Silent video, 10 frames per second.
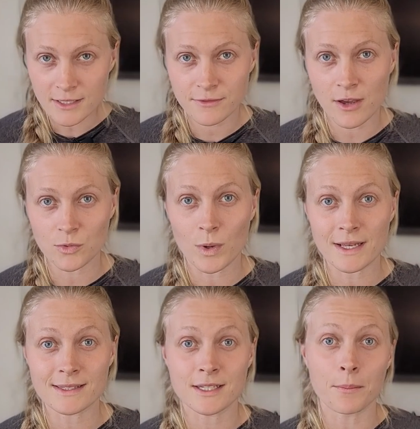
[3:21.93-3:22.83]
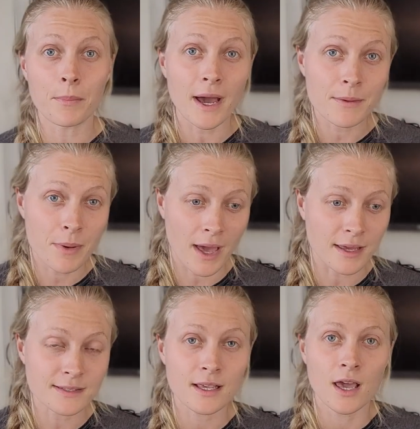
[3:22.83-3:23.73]
has found ways to
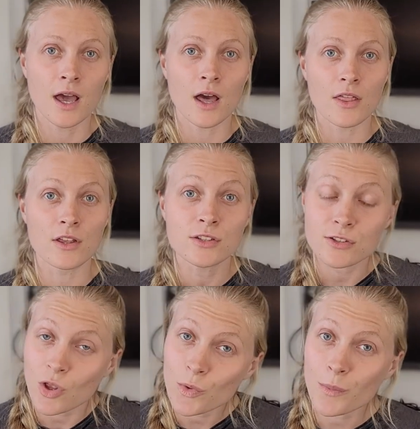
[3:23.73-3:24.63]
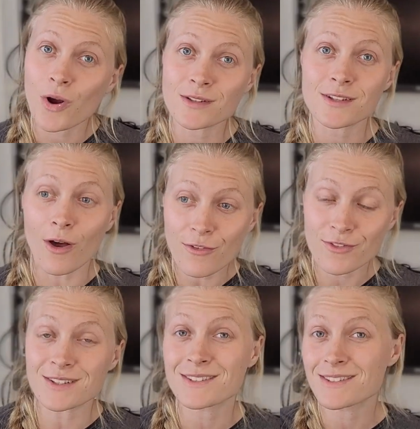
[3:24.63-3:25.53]
bypass the slower parts of
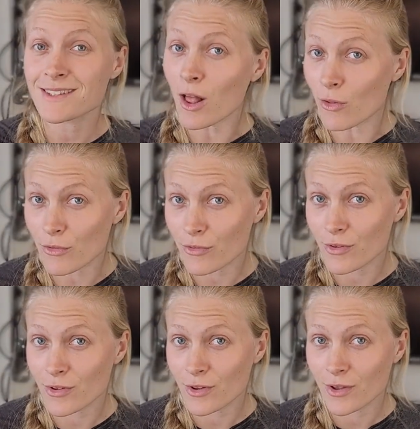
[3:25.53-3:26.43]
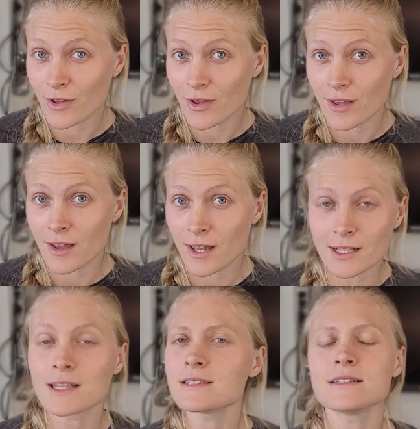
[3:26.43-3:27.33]
itself uh,
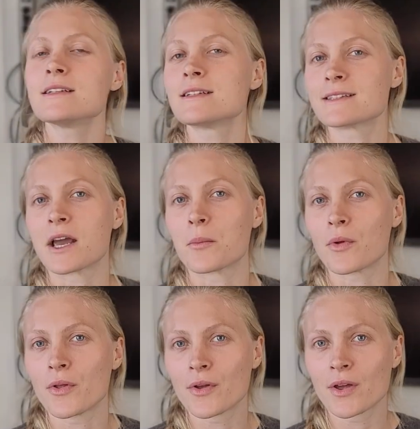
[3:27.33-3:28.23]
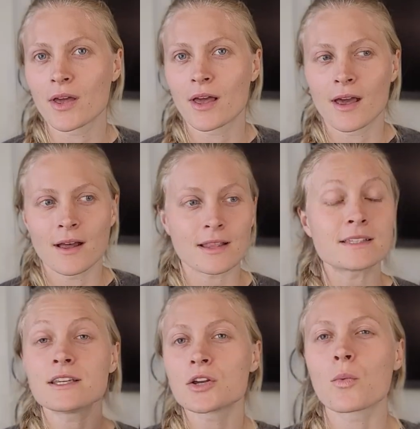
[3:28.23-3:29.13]
let's see an example. Let's say you're